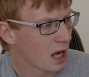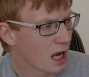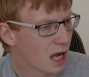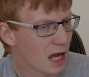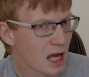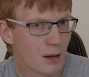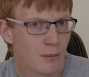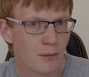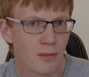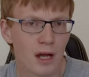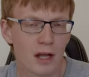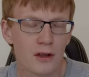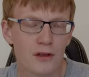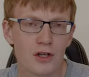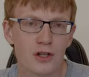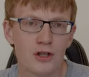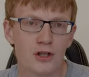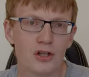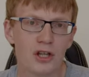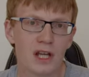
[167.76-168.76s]
Um, the
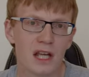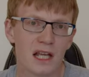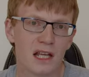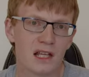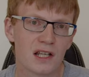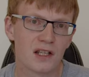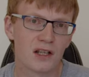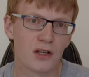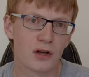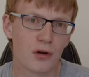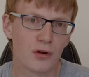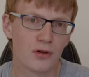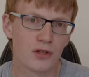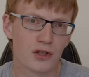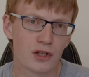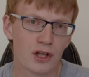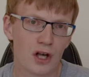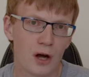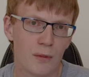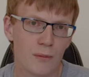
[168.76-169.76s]
new case
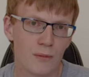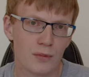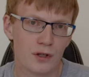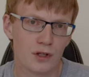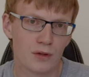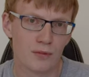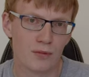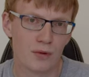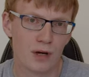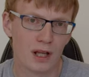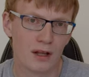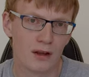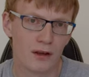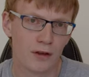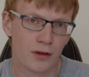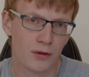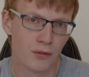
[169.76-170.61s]
also comes with